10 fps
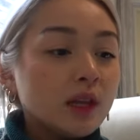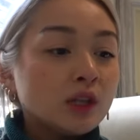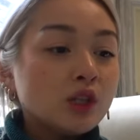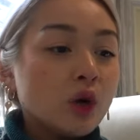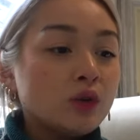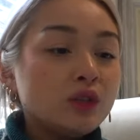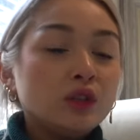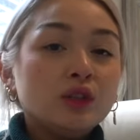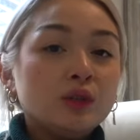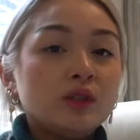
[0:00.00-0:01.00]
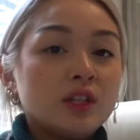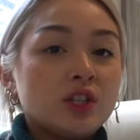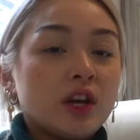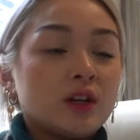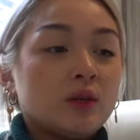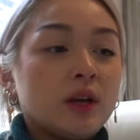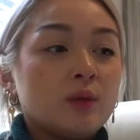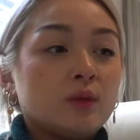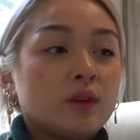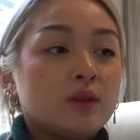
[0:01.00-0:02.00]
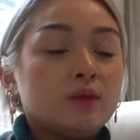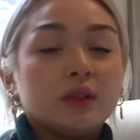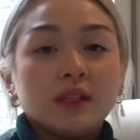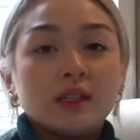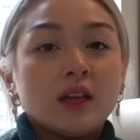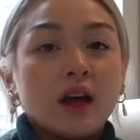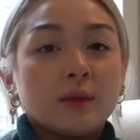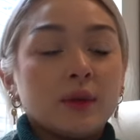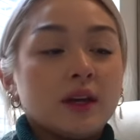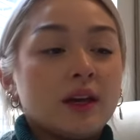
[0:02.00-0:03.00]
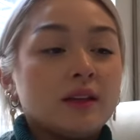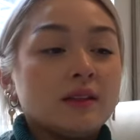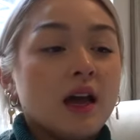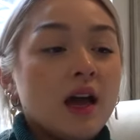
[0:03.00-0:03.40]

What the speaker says: So to lose the channel, it would really suck, because